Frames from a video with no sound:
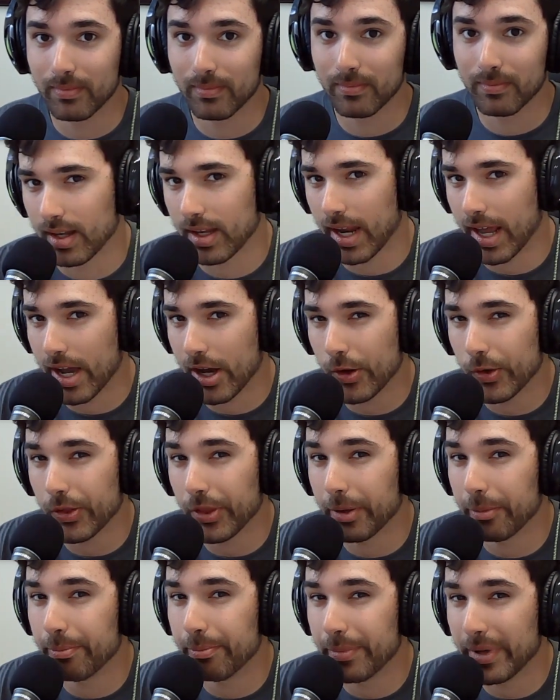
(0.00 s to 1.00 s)
Now,
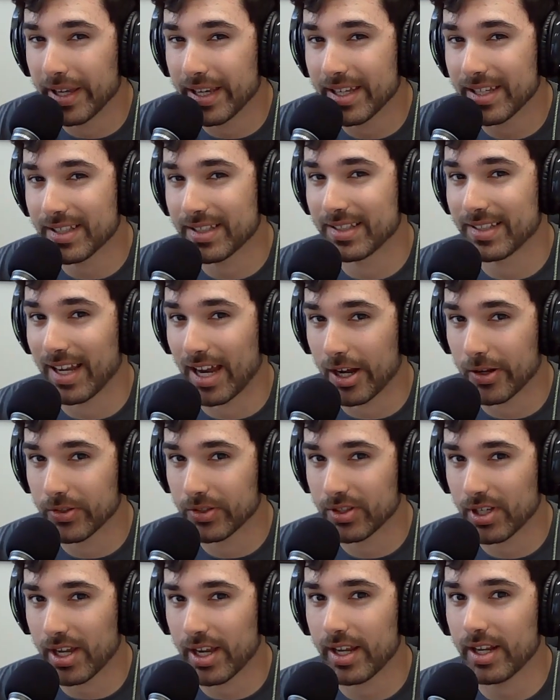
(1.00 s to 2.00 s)
the biggest
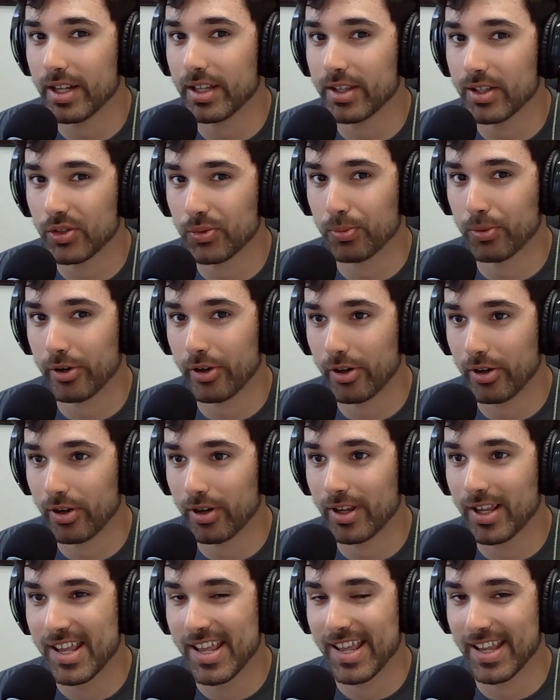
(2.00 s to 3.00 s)
downside of this printer
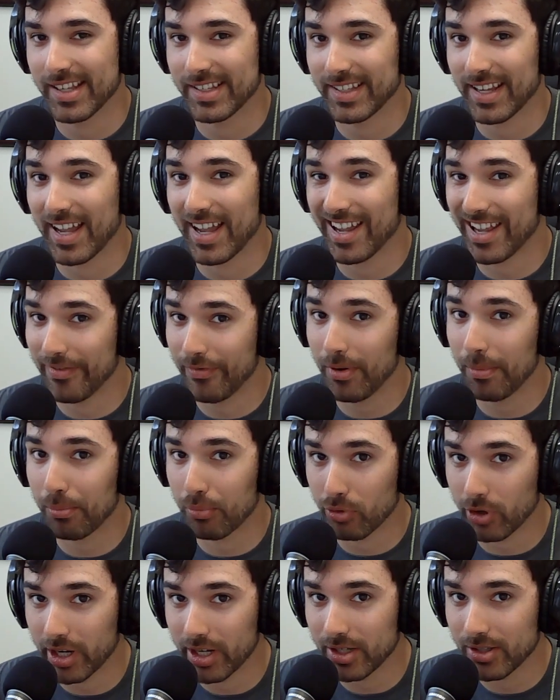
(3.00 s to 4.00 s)
is that if it
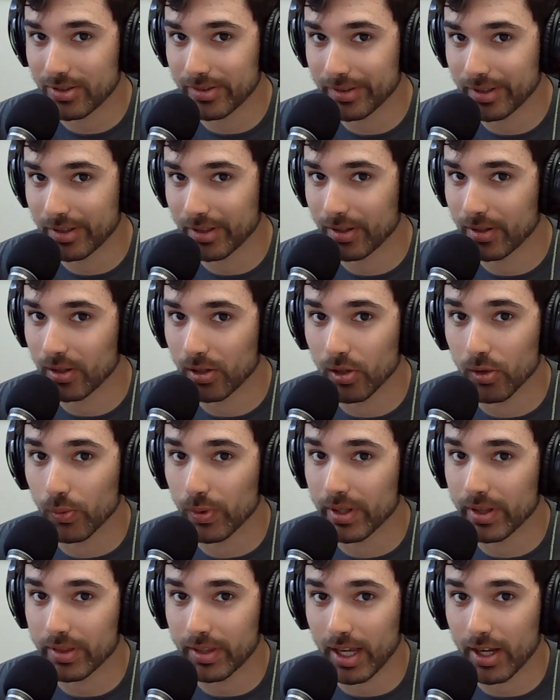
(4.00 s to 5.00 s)
breaks, you're
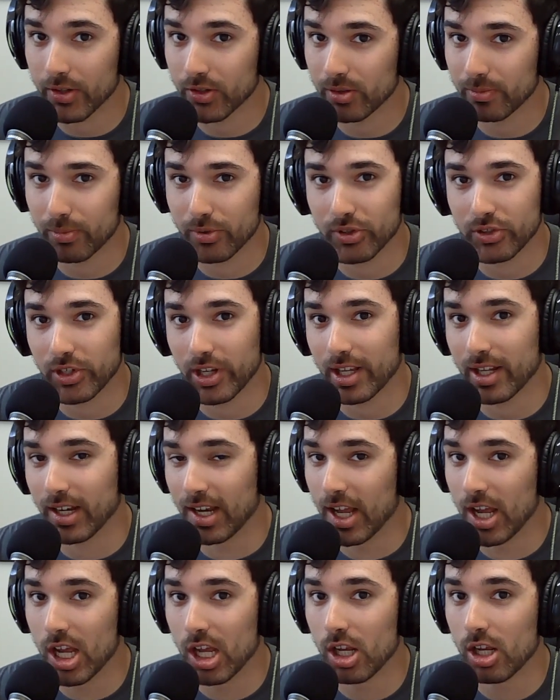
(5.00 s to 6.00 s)
1000%
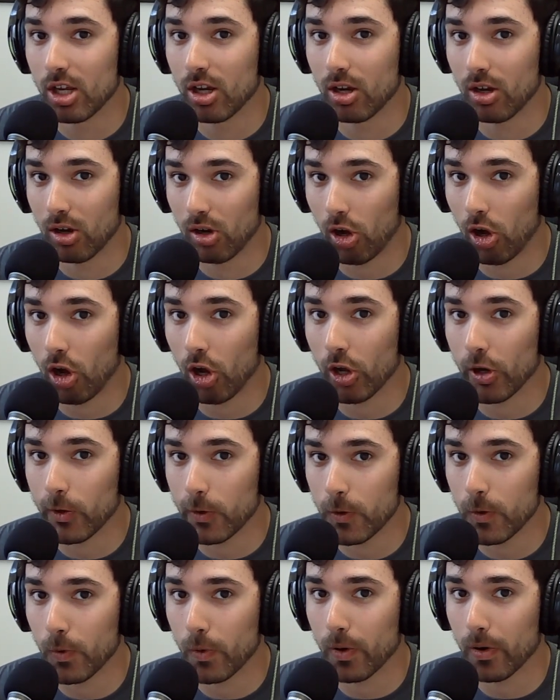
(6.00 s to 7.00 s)
on
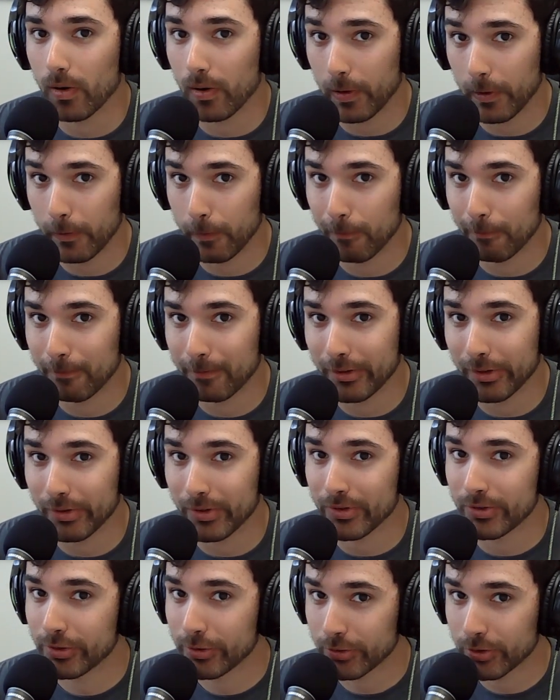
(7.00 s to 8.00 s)
your own. There
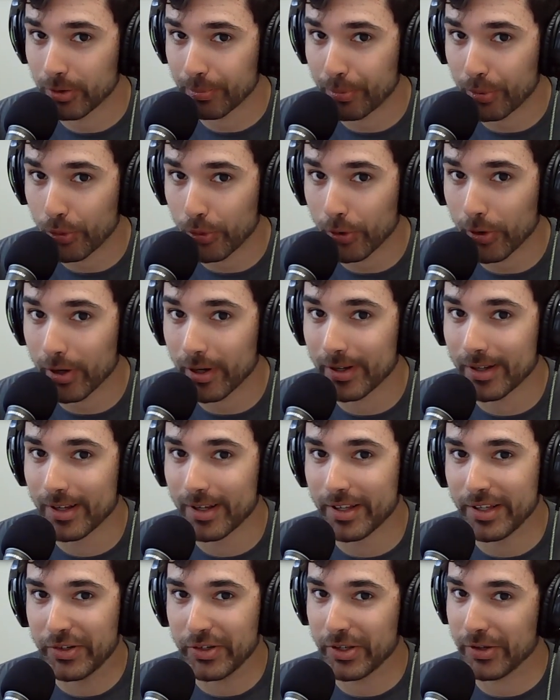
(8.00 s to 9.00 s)
is no support.
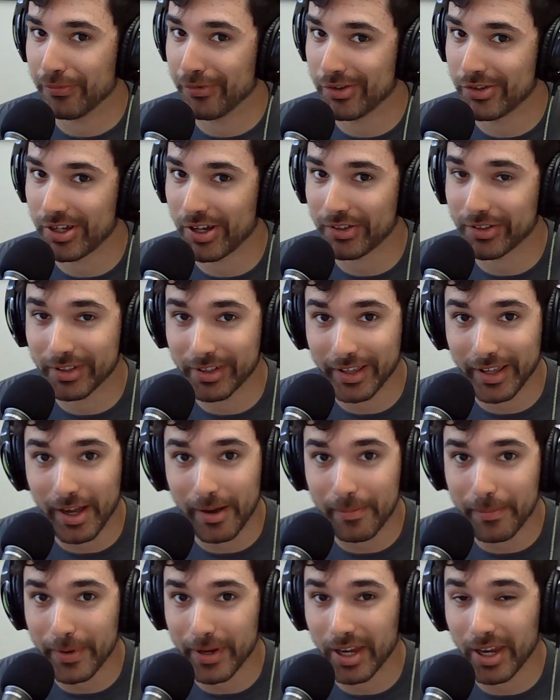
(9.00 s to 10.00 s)
You can reach out to the
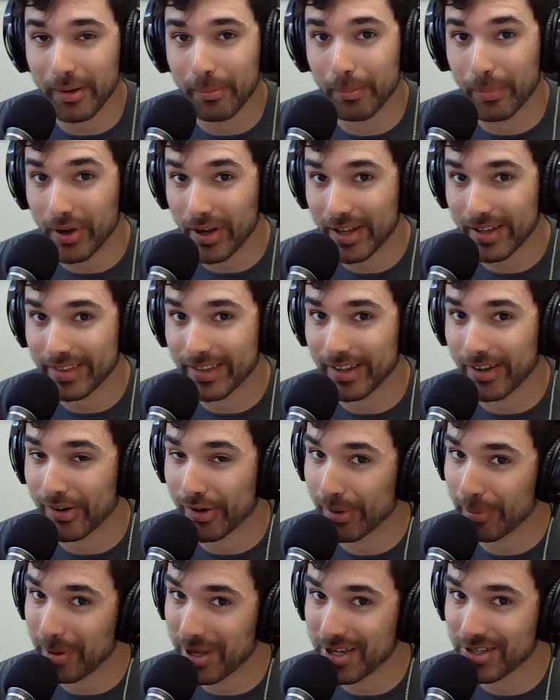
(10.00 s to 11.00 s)
company, but they are
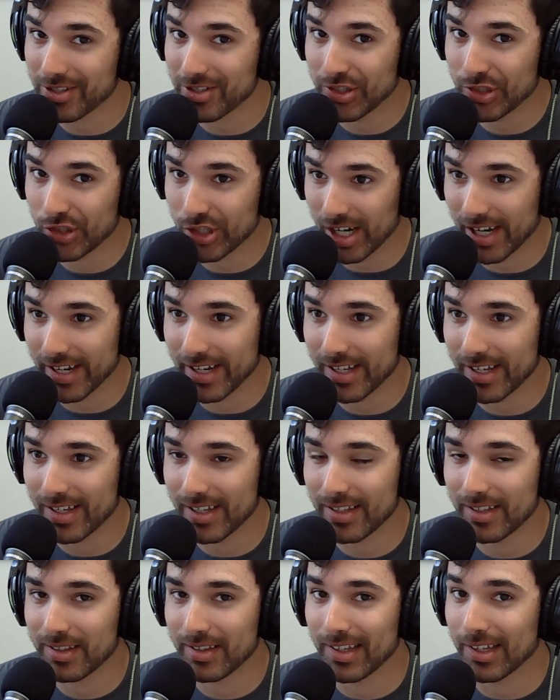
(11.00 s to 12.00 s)
based in
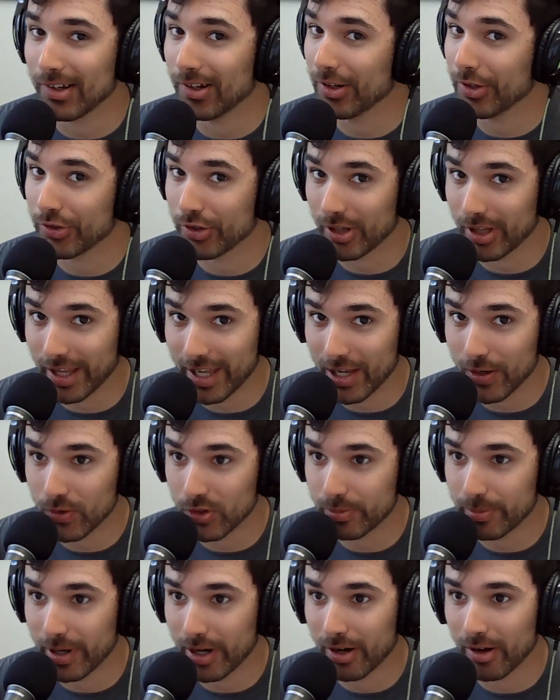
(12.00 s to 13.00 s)
China. There is a language
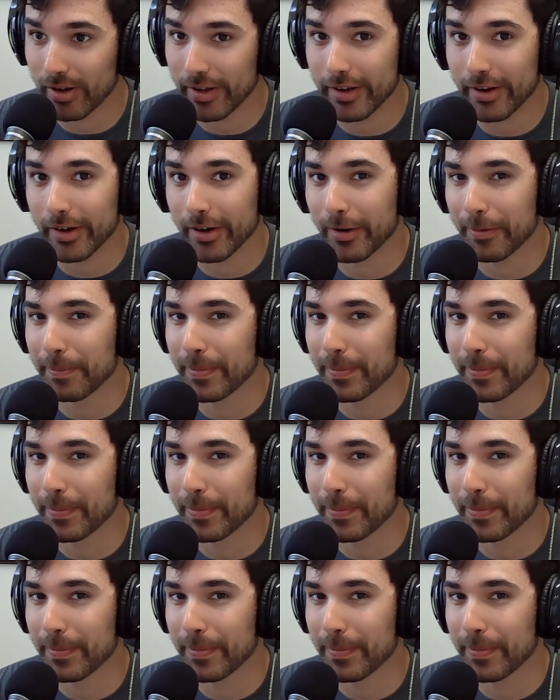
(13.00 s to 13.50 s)
barrier.